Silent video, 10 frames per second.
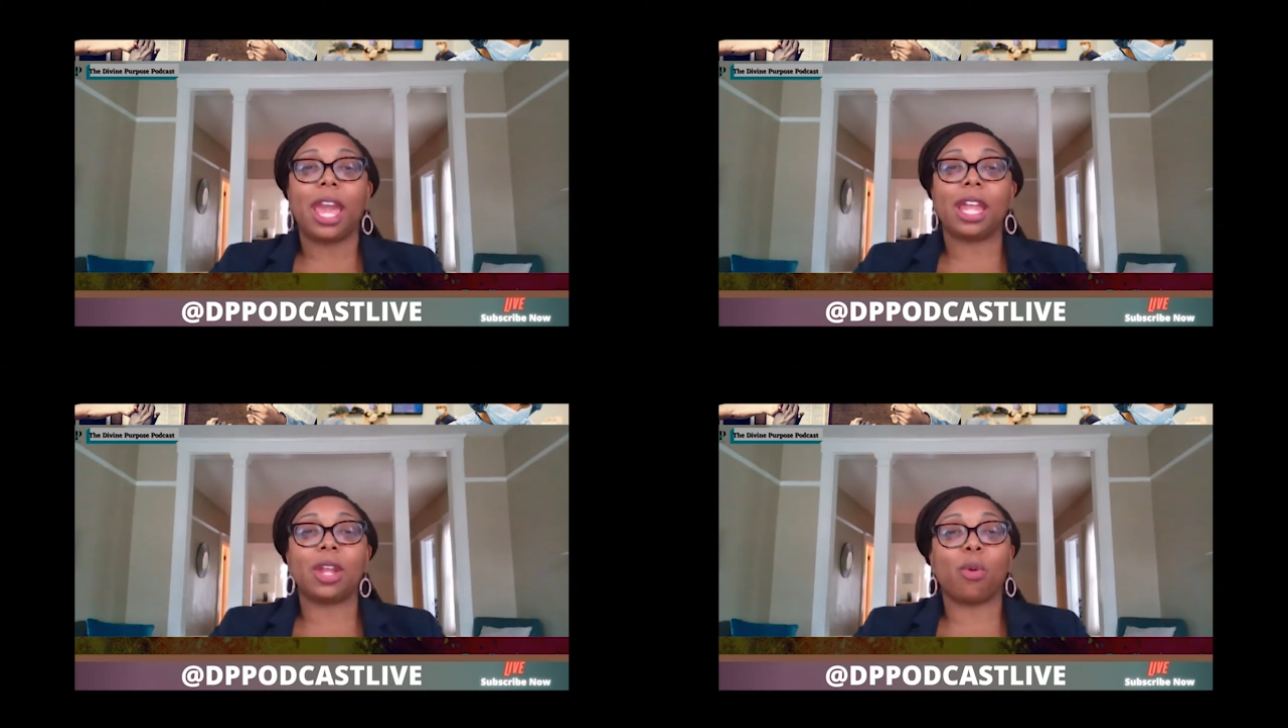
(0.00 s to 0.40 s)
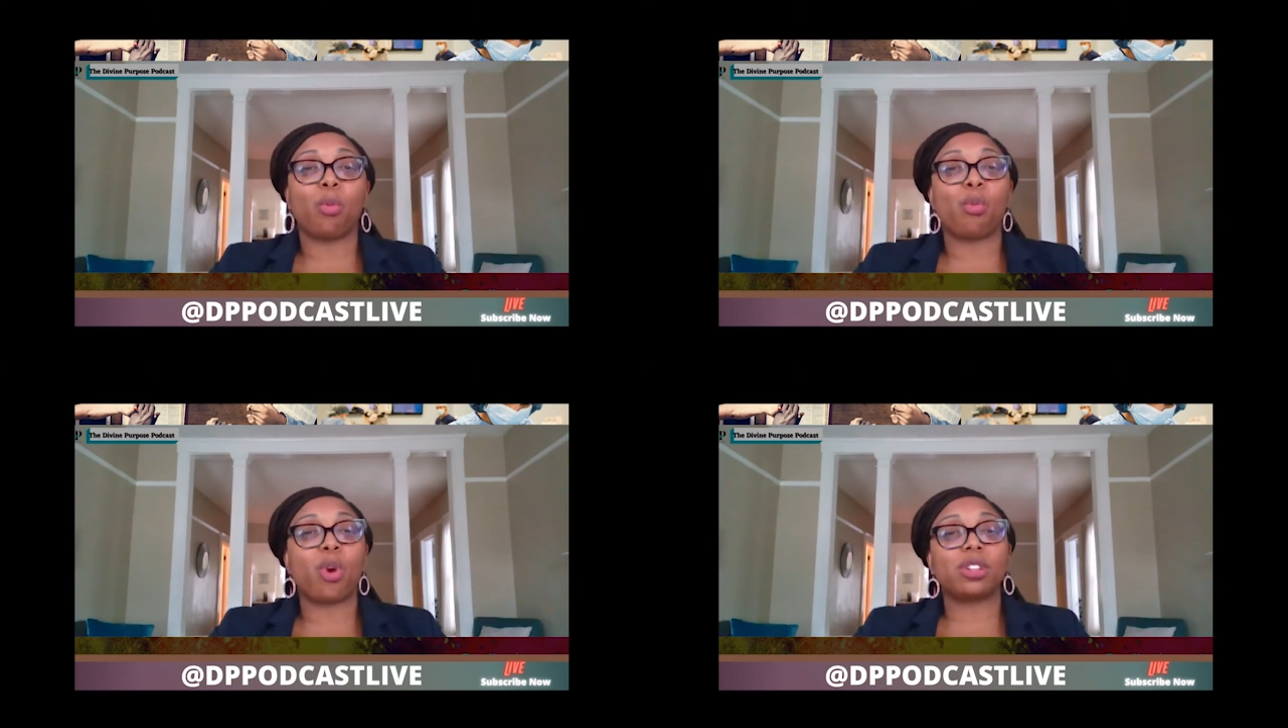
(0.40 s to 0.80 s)
And
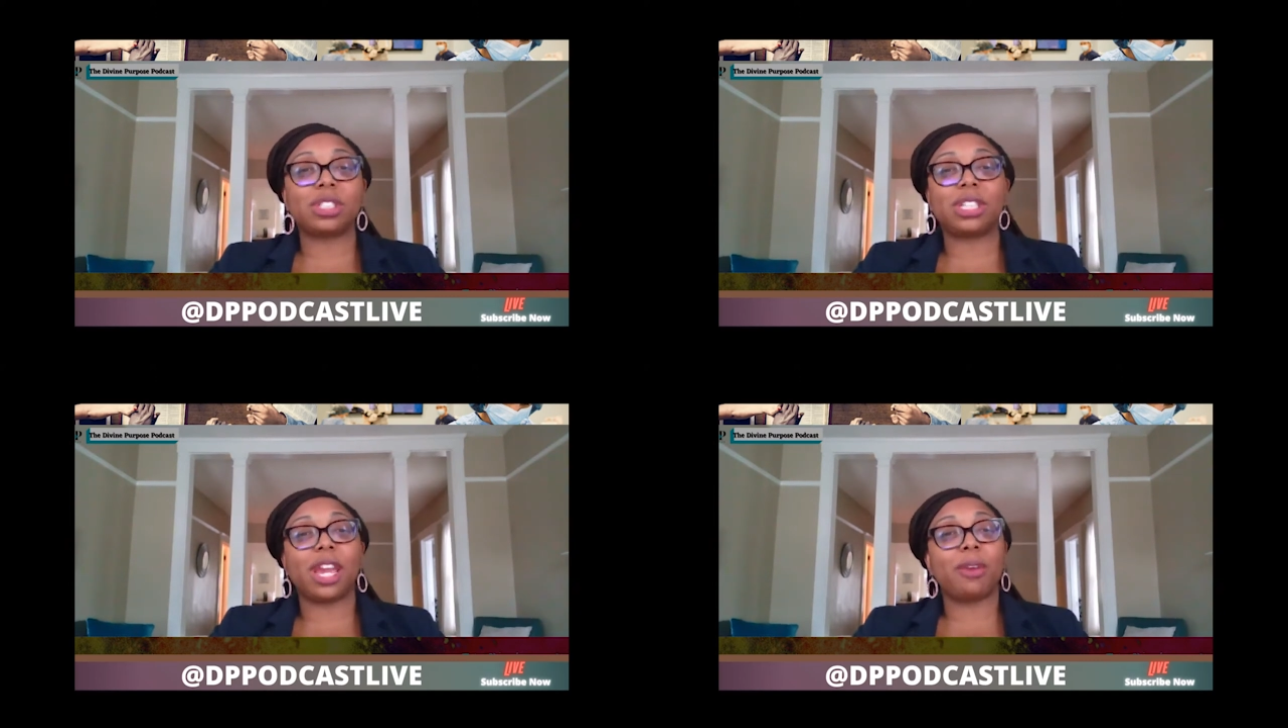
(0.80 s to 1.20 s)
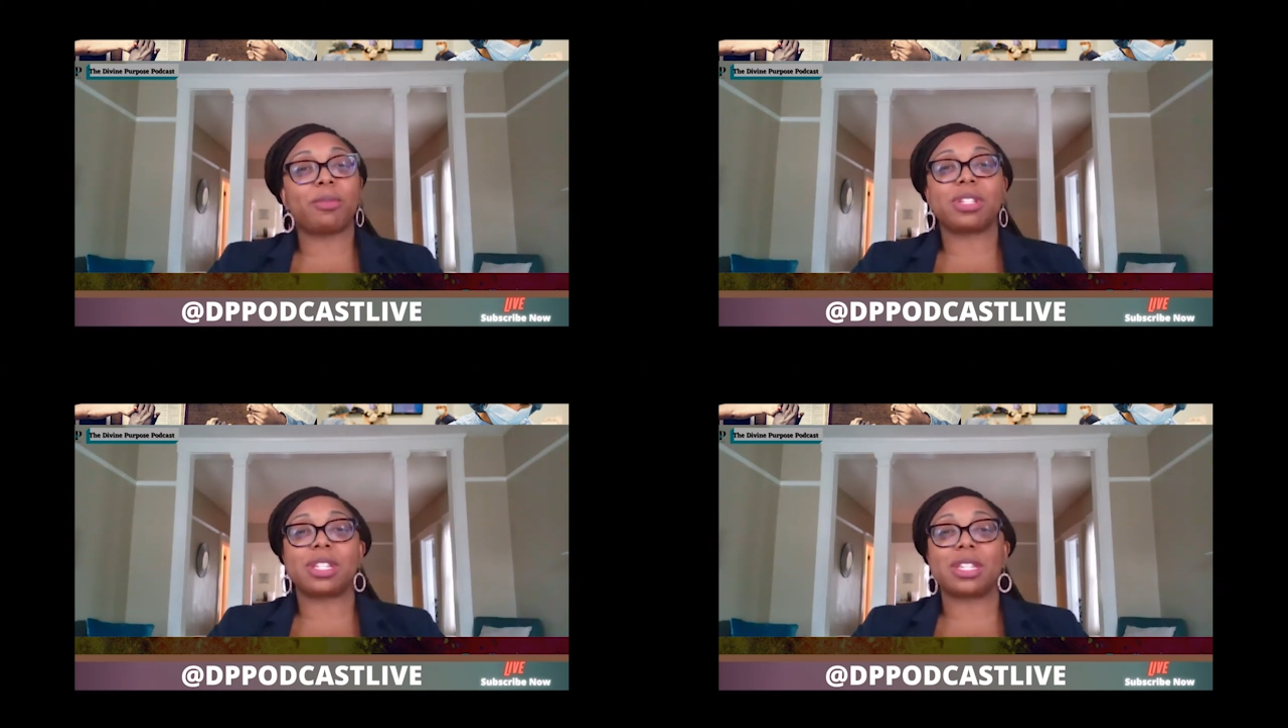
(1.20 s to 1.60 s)
the worst day
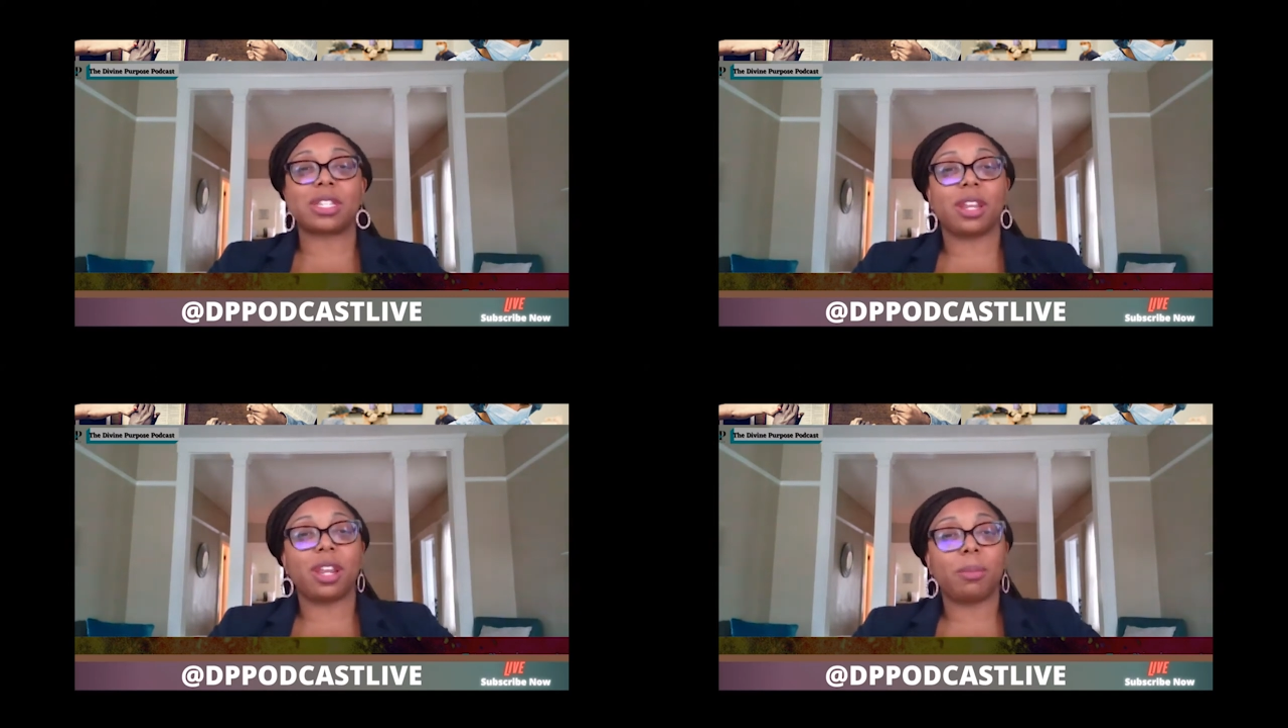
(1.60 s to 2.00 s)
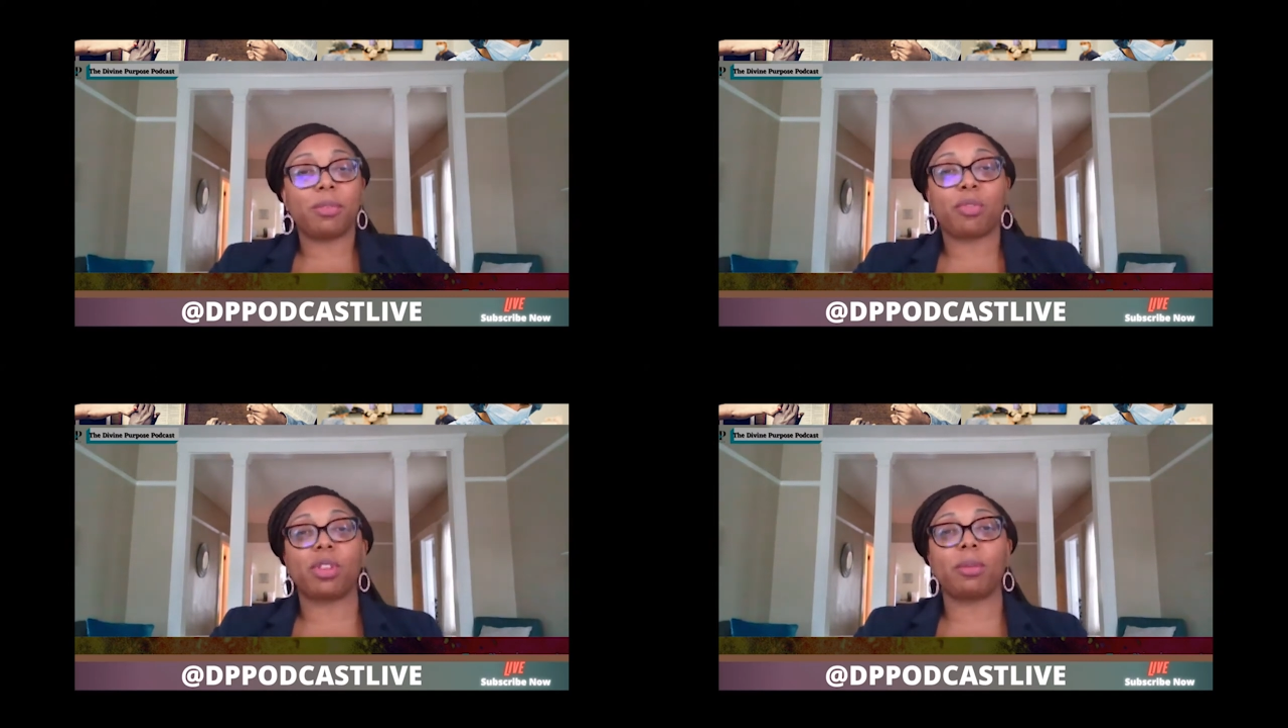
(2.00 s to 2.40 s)
was the Sunday
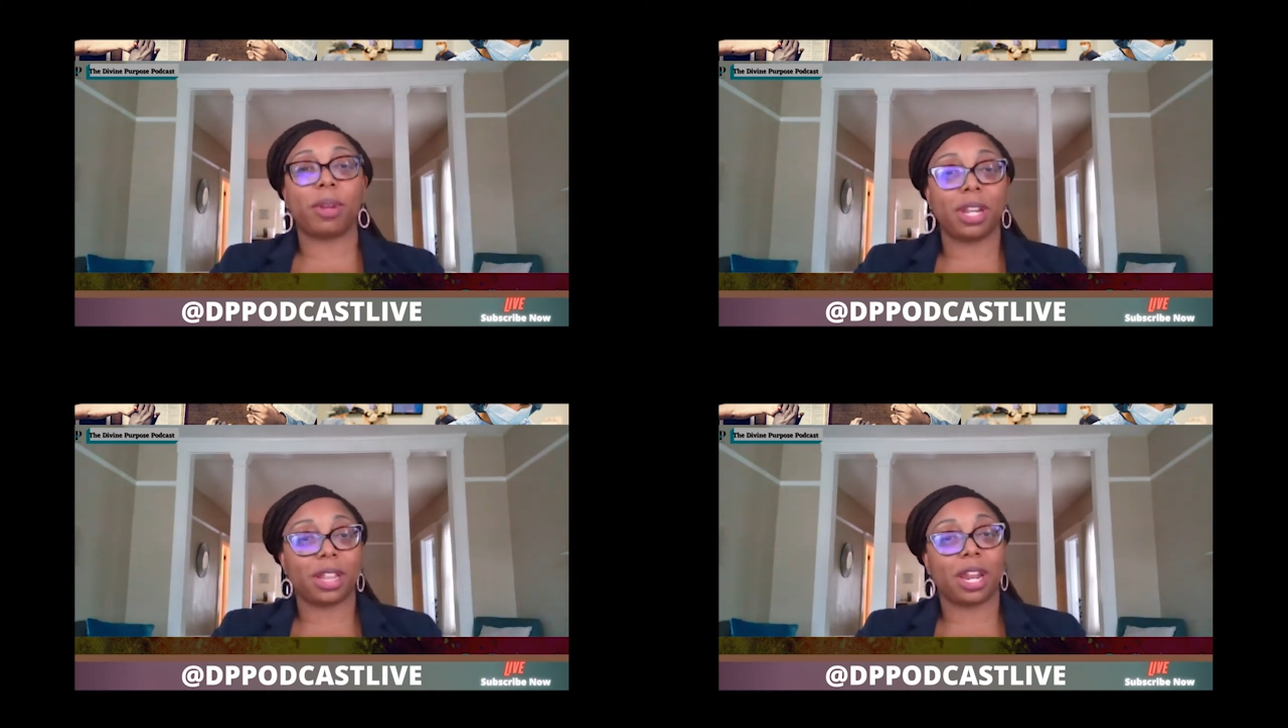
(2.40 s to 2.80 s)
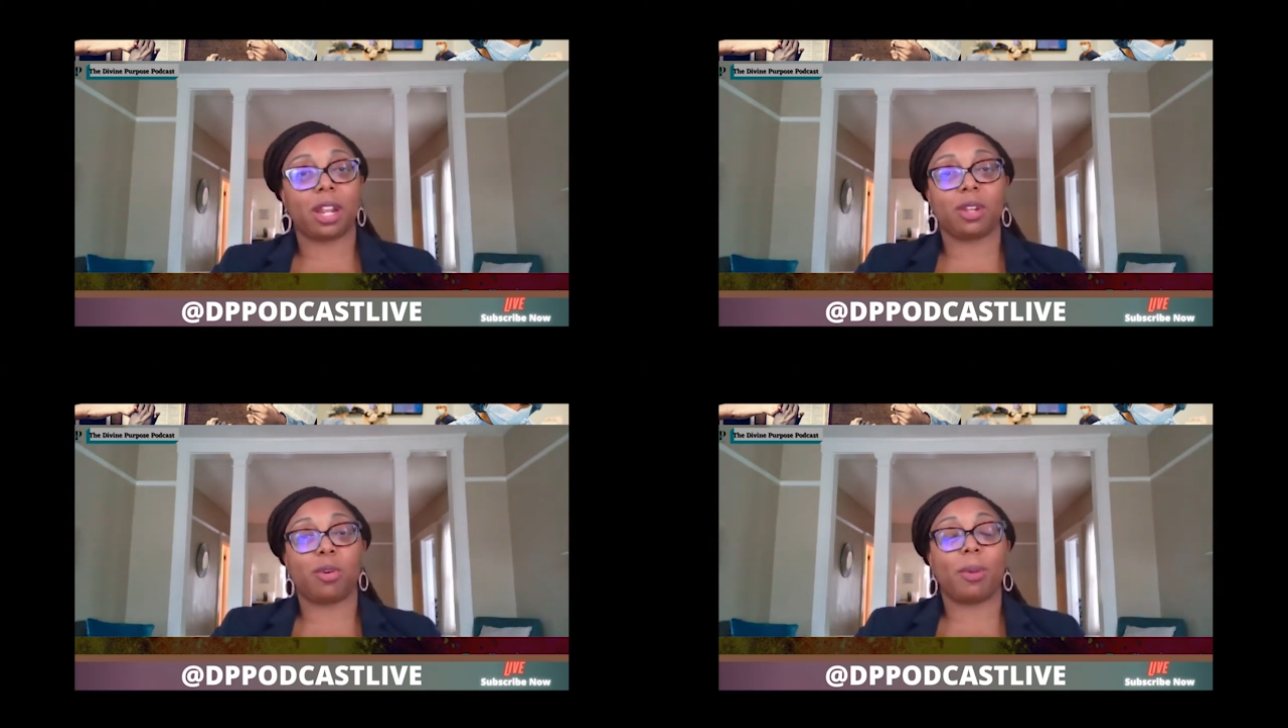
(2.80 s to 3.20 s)
before the Monday that I
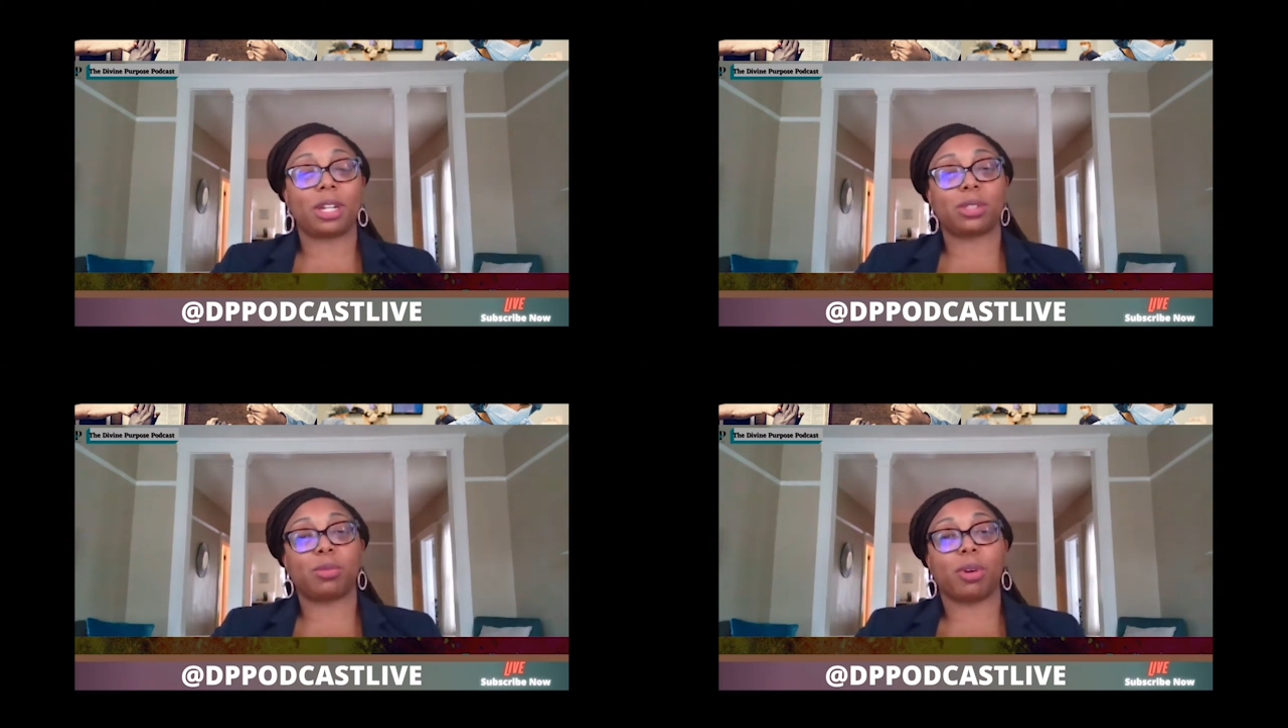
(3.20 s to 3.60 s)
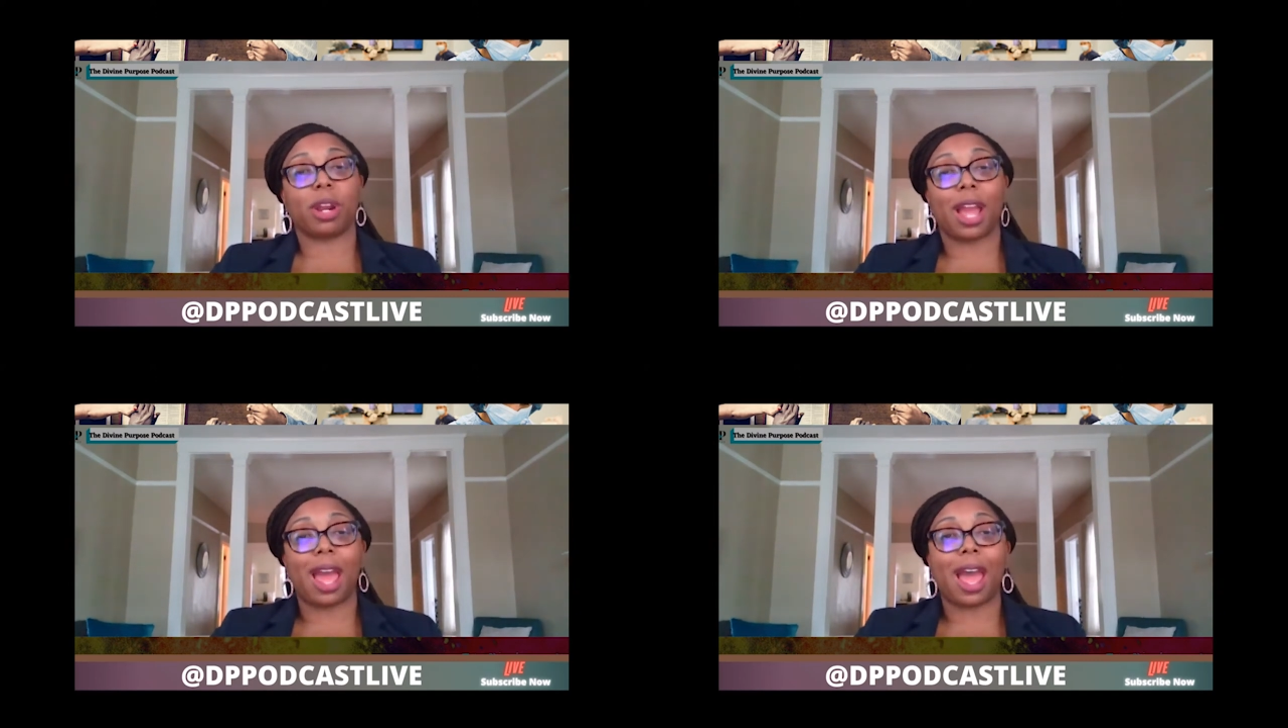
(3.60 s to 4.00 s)
had to go back to work.